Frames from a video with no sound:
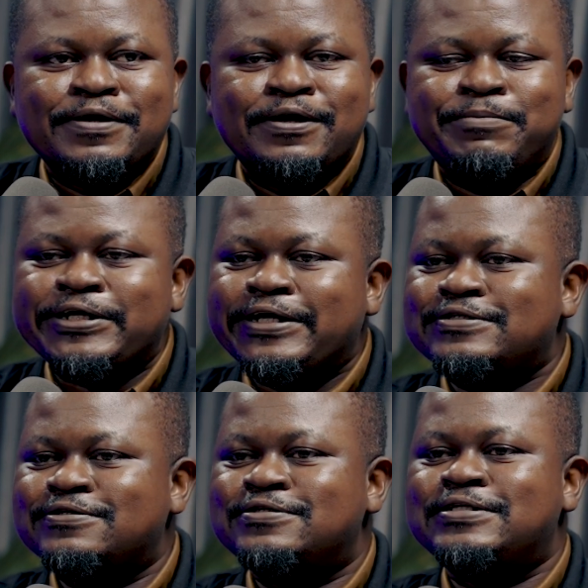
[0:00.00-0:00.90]
My
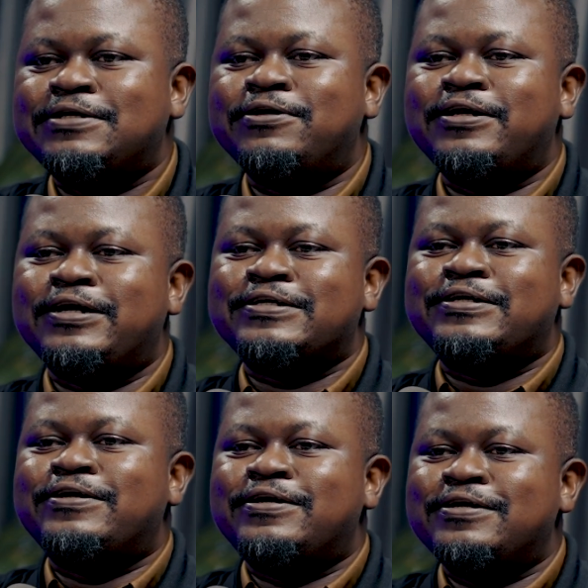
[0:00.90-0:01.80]
guest is Tarela
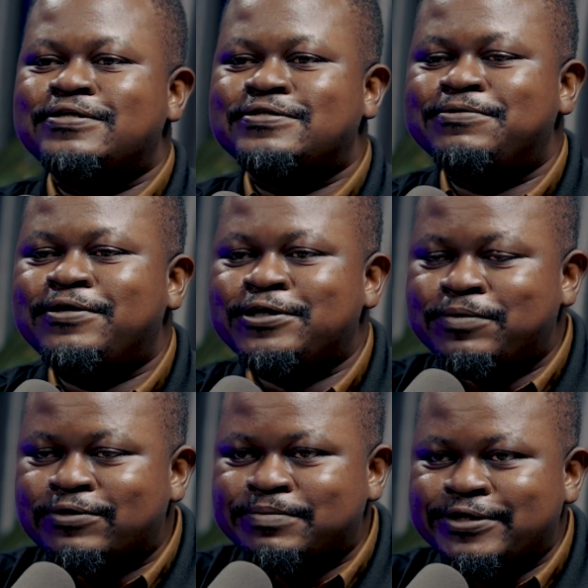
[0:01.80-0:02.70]
Kia. Tarela, you're
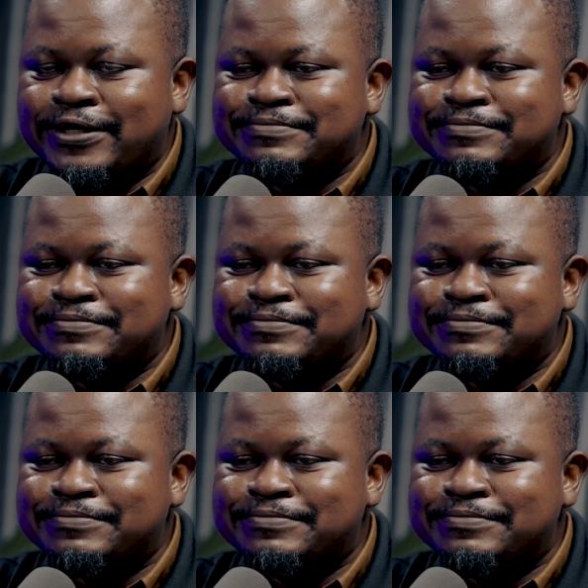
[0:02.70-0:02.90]
welcome again.